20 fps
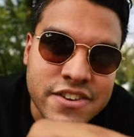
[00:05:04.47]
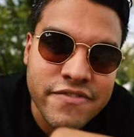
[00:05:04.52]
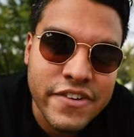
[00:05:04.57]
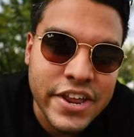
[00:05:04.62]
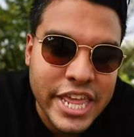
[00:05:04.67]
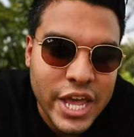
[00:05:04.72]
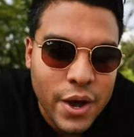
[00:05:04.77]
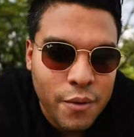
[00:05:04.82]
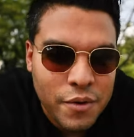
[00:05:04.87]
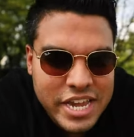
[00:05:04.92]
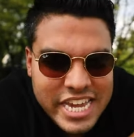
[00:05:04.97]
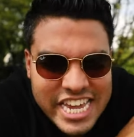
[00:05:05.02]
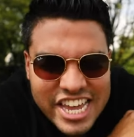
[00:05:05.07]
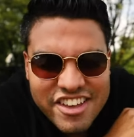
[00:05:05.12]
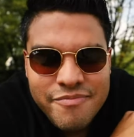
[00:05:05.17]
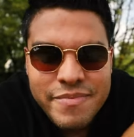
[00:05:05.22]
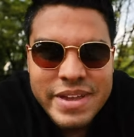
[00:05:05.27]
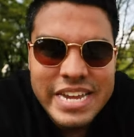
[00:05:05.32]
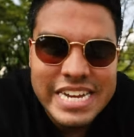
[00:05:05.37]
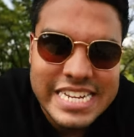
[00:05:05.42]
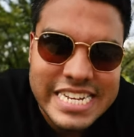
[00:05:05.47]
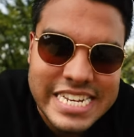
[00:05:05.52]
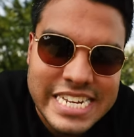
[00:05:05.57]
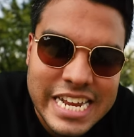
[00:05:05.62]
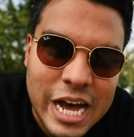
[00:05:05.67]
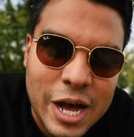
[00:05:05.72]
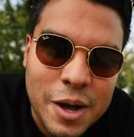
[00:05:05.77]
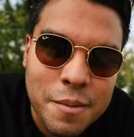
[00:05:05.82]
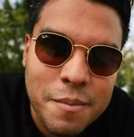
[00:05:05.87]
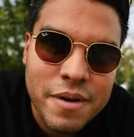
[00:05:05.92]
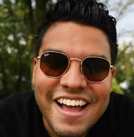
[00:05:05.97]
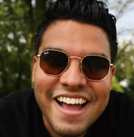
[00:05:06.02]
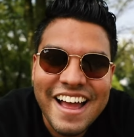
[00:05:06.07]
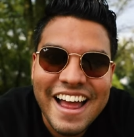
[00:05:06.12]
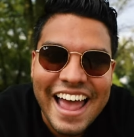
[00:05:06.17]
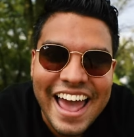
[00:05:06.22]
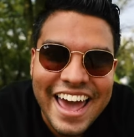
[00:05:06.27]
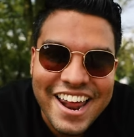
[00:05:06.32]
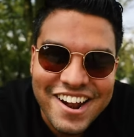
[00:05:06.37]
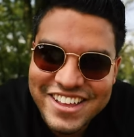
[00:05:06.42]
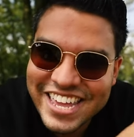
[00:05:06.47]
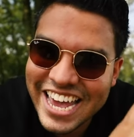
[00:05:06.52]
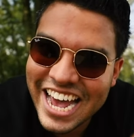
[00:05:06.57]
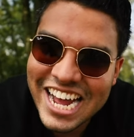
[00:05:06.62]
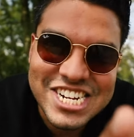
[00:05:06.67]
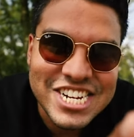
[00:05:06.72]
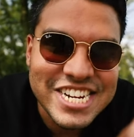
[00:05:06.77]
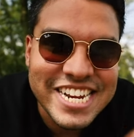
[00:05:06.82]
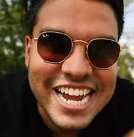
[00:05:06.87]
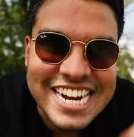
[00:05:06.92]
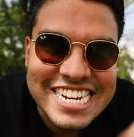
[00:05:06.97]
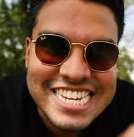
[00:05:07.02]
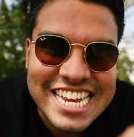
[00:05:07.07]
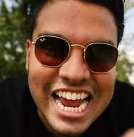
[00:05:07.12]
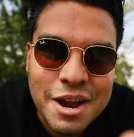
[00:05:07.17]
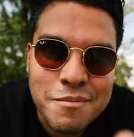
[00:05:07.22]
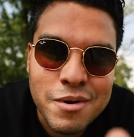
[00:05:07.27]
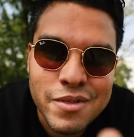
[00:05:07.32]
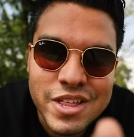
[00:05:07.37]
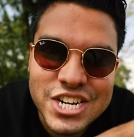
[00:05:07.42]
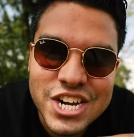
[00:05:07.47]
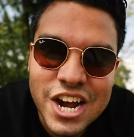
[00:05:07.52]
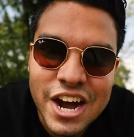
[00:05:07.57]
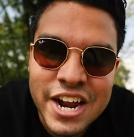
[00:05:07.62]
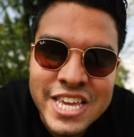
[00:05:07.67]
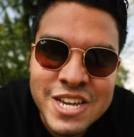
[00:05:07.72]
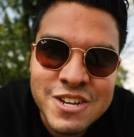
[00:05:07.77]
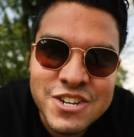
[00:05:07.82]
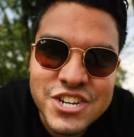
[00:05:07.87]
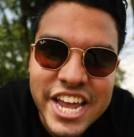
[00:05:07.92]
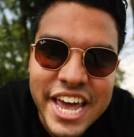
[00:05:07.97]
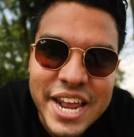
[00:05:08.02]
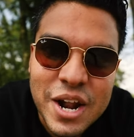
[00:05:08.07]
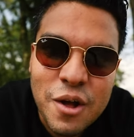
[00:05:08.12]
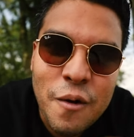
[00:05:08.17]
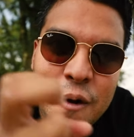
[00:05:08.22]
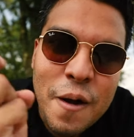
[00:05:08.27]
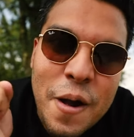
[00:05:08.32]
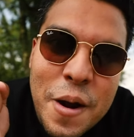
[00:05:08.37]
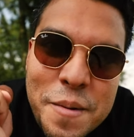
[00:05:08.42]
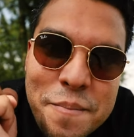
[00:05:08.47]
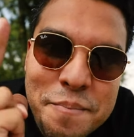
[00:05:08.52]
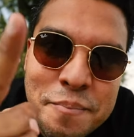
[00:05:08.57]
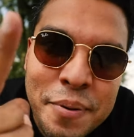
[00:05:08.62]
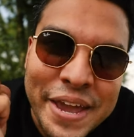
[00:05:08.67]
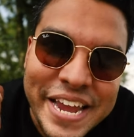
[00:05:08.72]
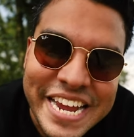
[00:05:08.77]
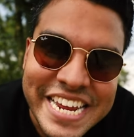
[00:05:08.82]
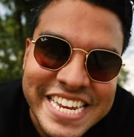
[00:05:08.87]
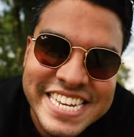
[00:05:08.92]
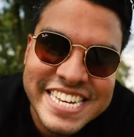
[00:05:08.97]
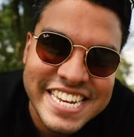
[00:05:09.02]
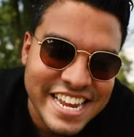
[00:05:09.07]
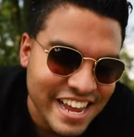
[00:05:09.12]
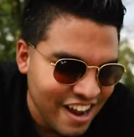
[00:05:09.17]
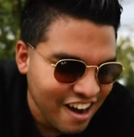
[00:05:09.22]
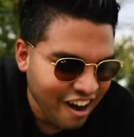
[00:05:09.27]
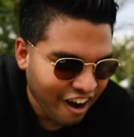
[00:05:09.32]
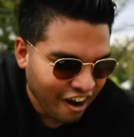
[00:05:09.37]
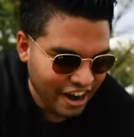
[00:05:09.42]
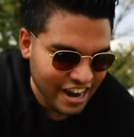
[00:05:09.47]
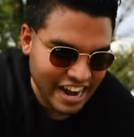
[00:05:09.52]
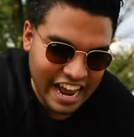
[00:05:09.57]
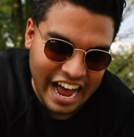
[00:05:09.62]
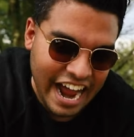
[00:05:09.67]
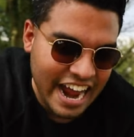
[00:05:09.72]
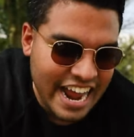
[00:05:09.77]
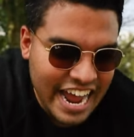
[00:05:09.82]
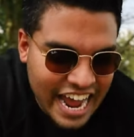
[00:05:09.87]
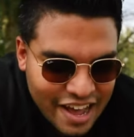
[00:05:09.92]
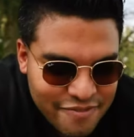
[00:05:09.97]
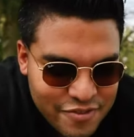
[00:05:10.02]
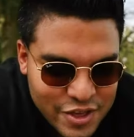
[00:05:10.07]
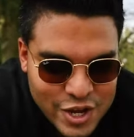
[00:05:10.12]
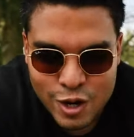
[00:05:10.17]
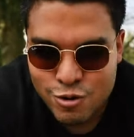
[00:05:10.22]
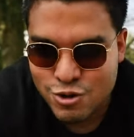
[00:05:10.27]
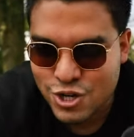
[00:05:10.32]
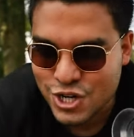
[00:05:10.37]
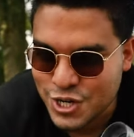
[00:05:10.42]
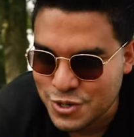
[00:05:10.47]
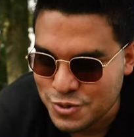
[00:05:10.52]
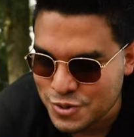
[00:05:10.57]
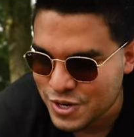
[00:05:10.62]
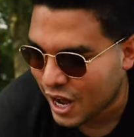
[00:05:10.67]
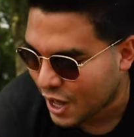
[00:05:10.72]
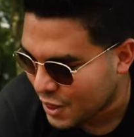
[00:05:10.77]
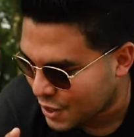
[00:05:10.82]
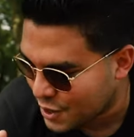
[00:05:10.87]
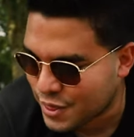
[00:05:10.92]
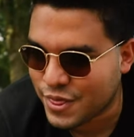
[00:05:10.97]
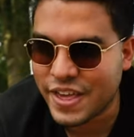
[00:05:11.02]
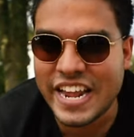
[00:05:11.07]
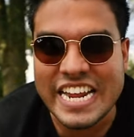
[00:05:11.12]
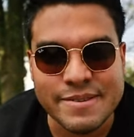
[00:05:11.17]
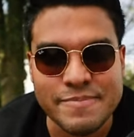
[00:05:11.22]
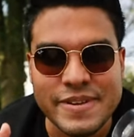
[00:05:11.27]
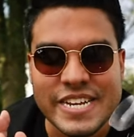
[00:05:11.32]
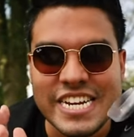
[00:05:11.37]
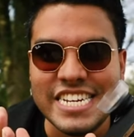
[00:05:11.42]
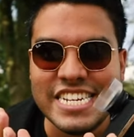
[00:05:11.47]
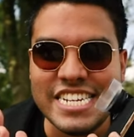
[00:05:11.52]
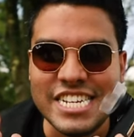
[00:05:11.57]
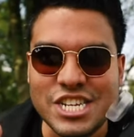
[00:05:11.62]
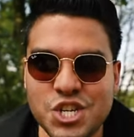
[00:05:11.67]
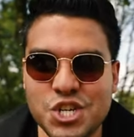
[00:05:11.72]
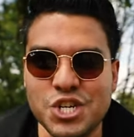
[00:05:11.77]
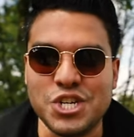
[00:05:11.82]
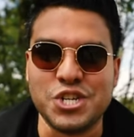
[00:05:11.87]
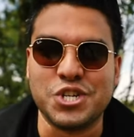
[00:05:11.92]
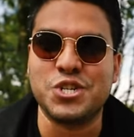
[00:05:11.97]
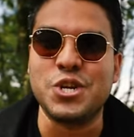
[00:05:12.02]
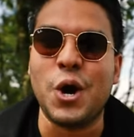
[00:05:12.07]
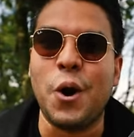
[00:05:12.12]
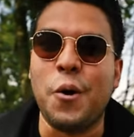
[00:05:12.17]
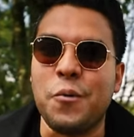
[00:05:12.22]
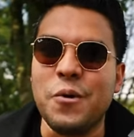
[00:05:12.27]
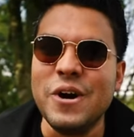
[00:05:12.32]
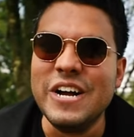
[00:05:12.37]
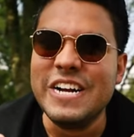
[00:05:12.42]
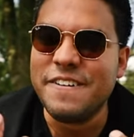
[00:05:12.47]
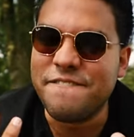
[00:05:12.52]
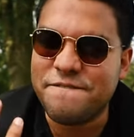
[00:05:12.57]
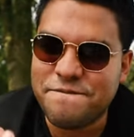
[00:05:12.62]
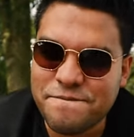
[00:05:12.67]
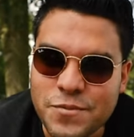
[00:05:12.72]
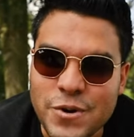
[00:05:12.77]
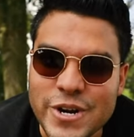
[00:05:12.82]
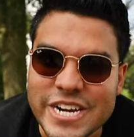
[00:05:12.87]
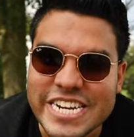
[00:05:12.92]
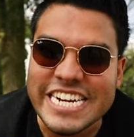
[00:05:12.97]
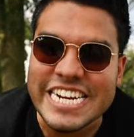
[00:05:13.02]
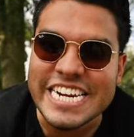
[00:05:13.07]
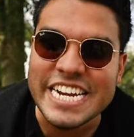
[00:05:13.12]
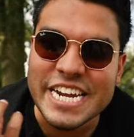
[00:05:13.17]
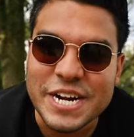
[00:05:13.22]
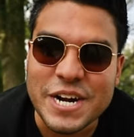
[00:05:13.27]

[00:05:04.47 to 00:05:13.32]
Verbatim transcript: this video, give me a sub, and I'll catch you next time on the John Q channel. Peace. All right, I have to go shoot other things because it's just so freaking